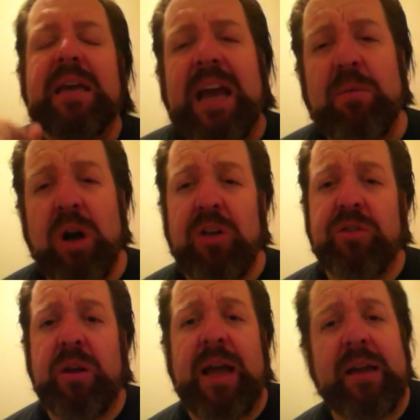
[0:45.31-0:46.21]
And we're
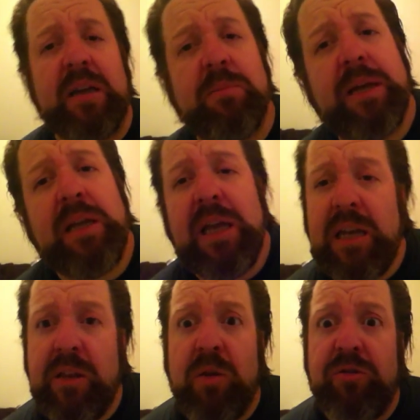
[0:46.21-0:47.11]
also not going to be
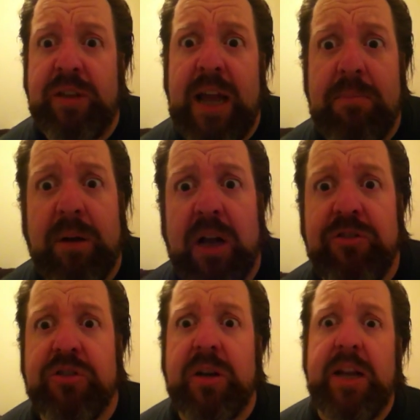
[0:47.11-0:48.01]
needing those tampon
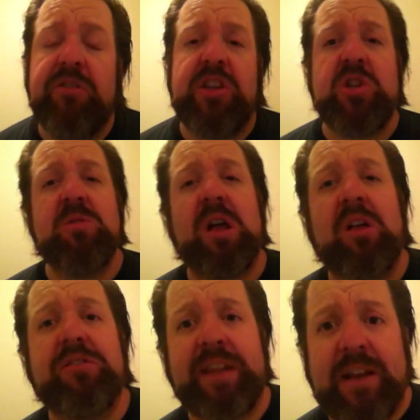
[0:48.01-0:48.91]
strings that you
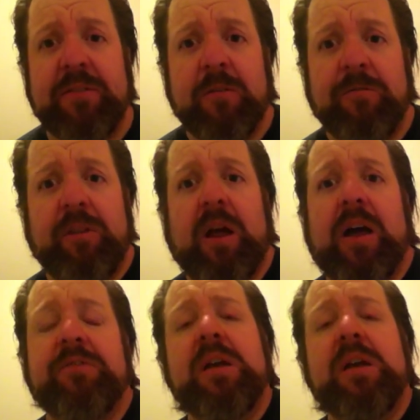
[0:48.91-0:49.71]
call dental floss.